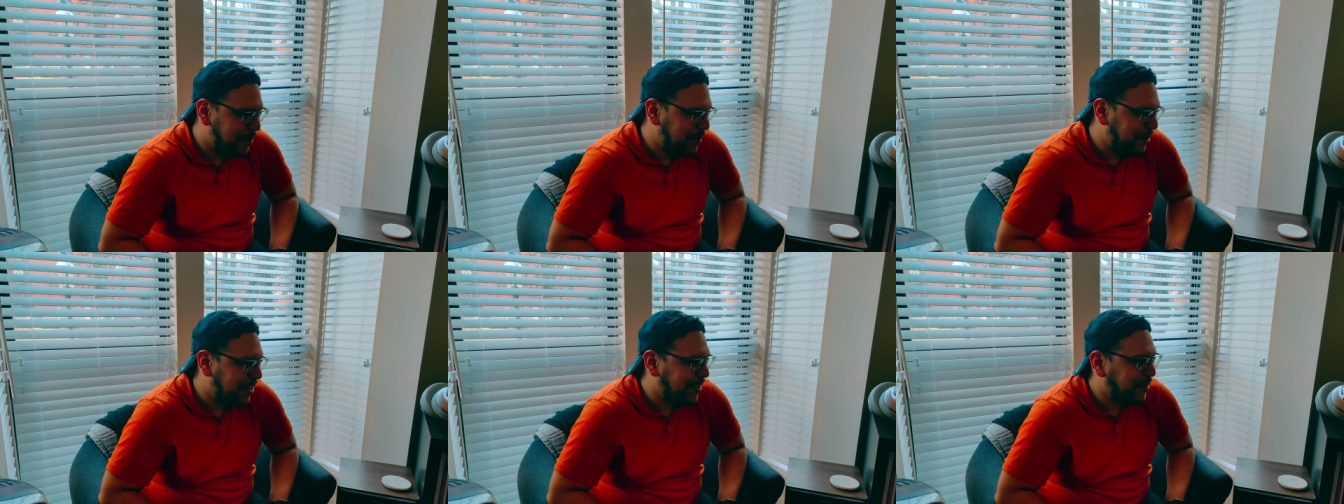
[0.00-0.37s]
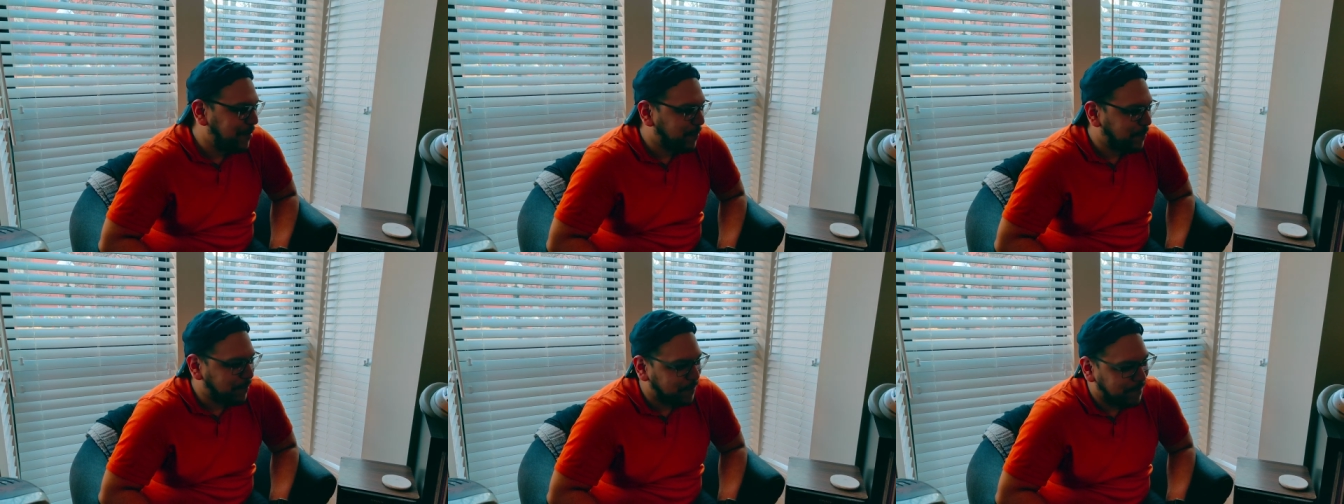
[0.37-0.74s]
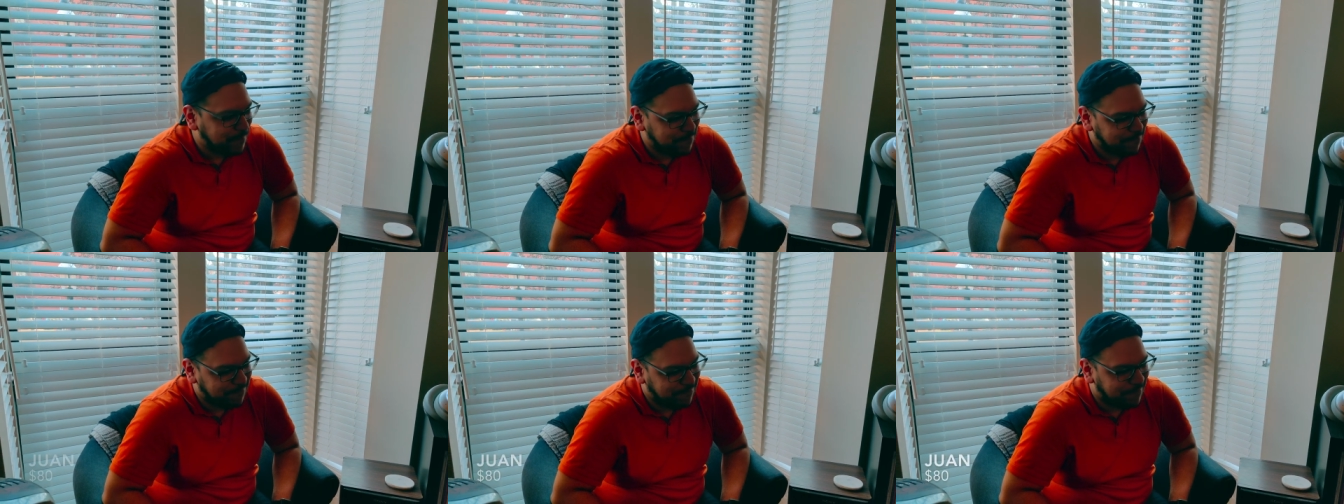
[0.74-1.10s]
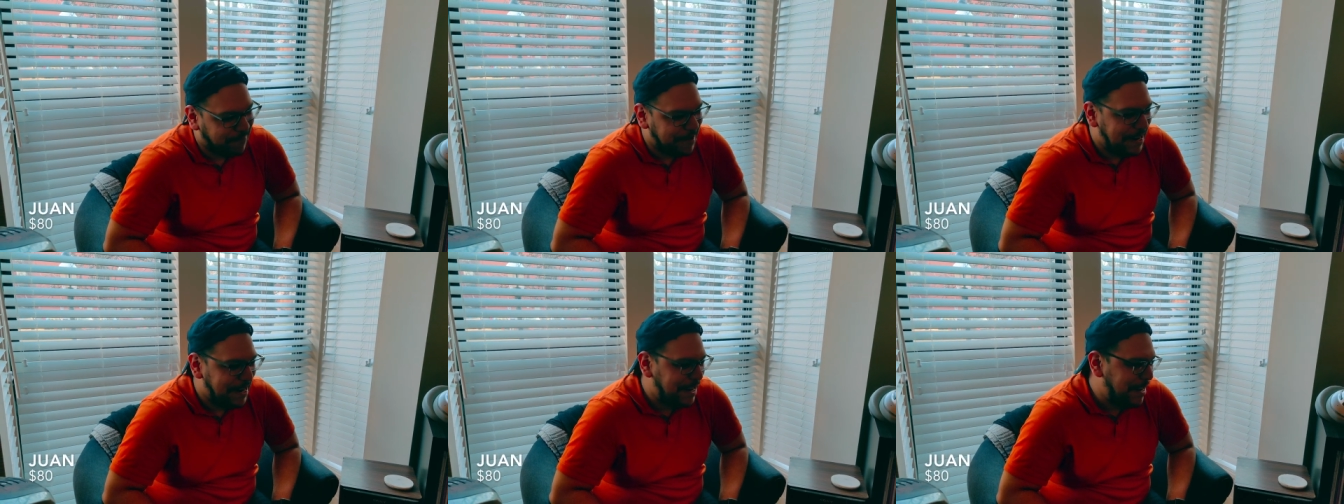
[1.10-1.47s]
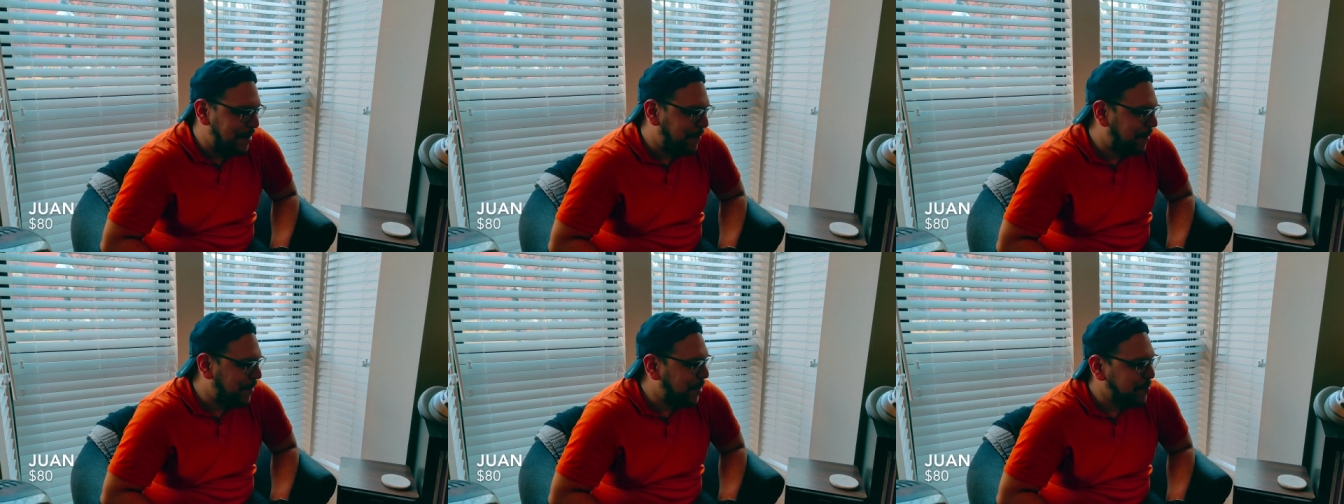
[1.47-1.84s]
maybe like
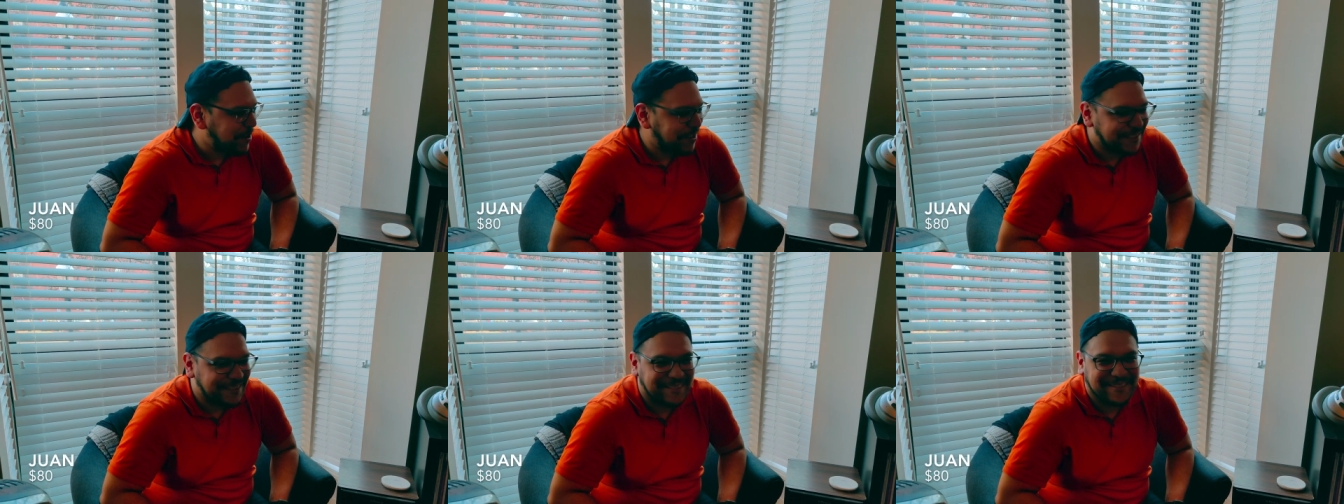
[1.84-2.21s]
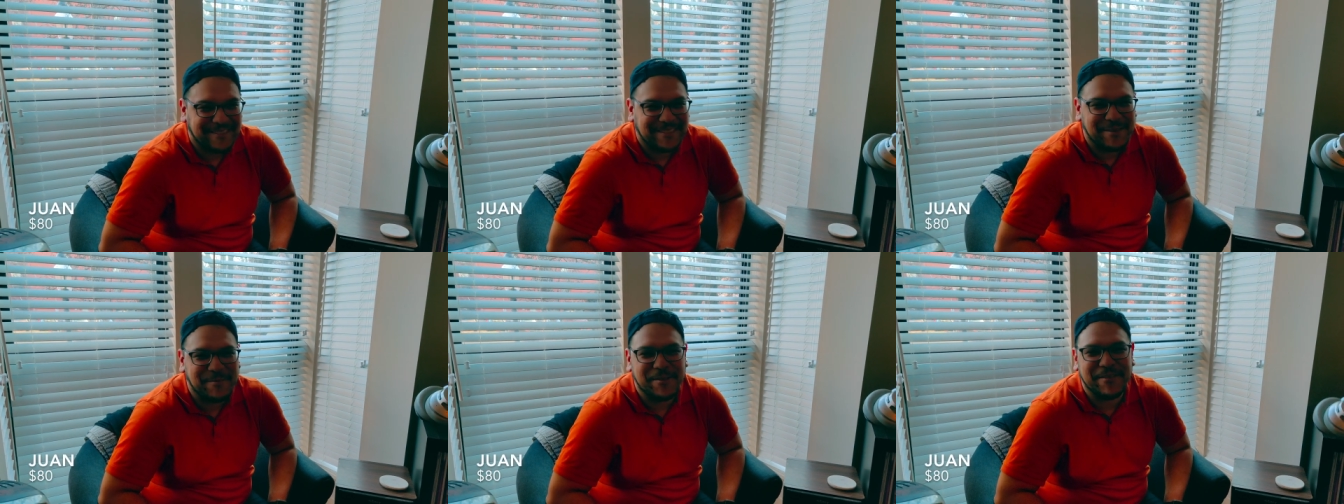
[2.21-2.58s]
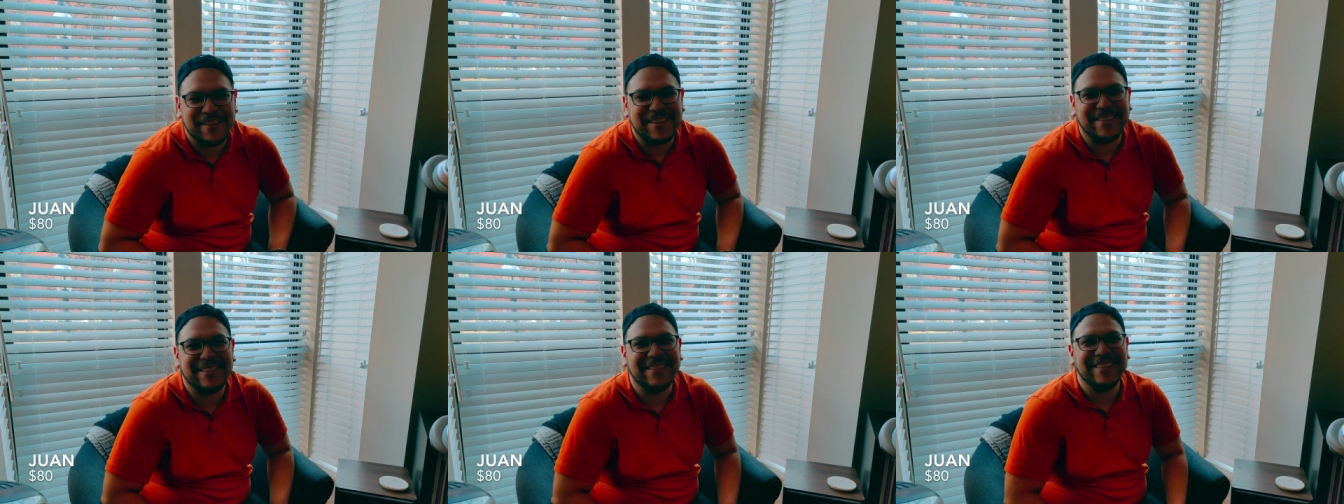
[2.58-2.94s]
50 bucks, somewhere around there.